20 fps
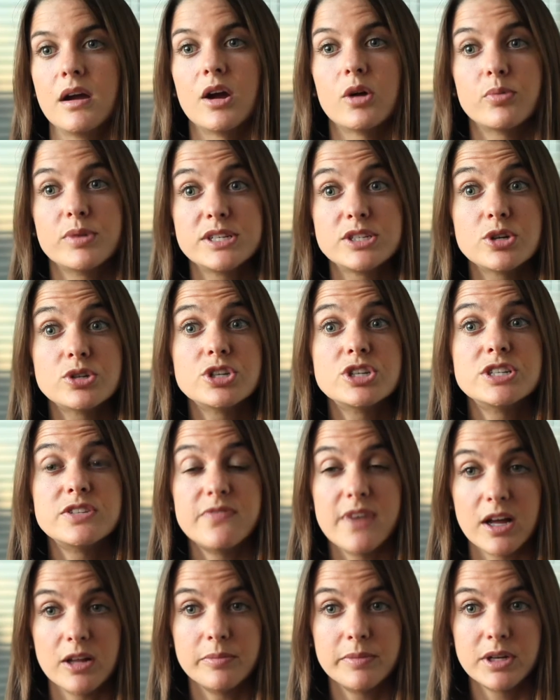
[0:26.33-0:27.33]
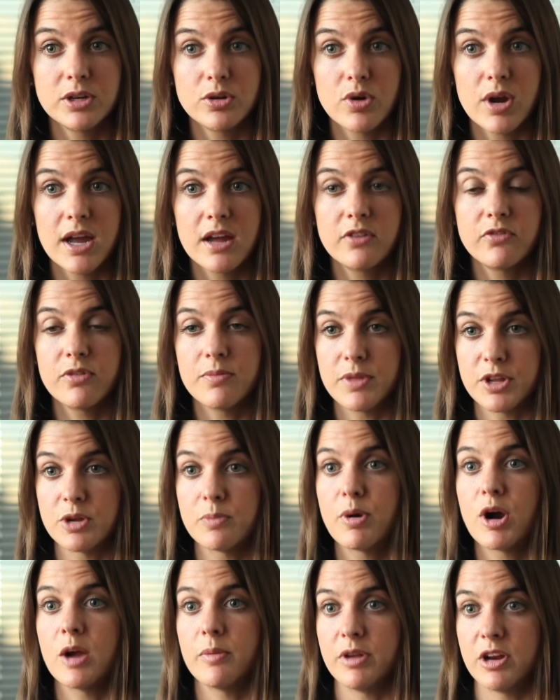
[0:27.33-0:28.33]
A research and development grant from the
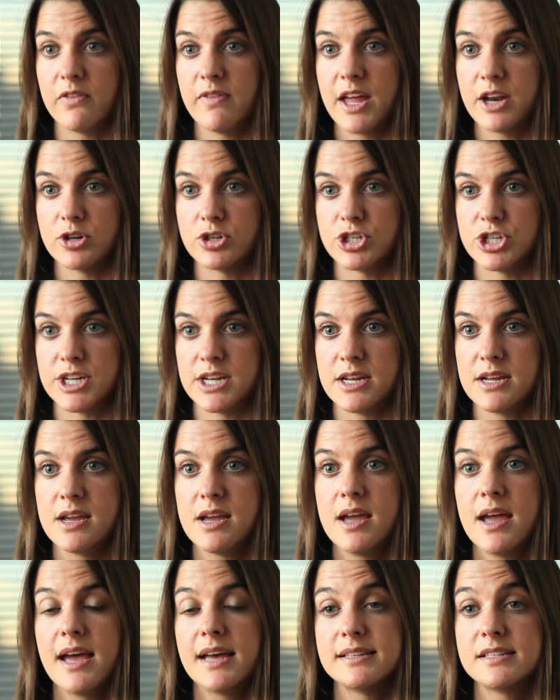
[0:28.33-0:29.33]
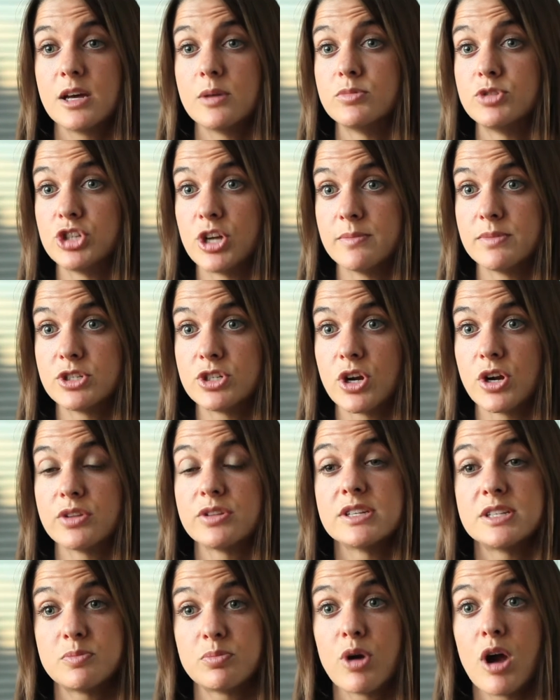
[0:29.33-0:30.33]
Department of Energy has helped
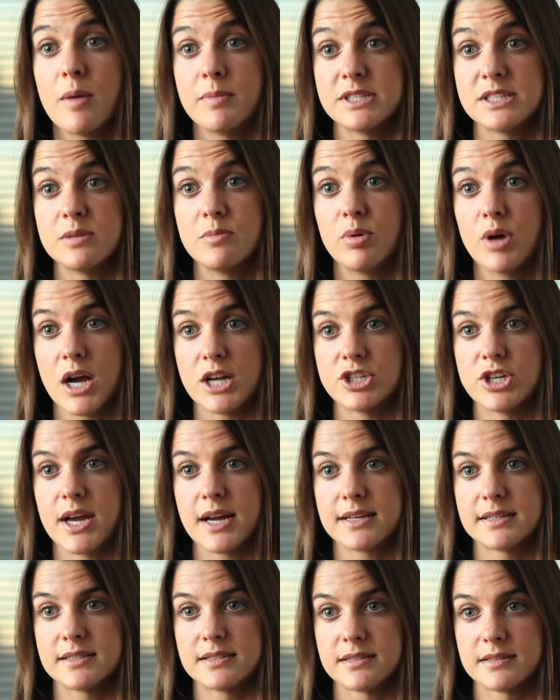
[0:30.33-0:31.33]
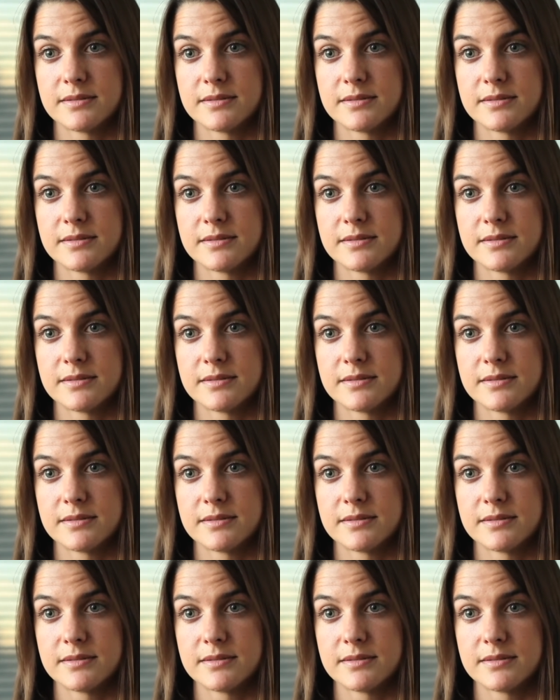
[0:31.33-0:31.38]
jumpstart this promising project.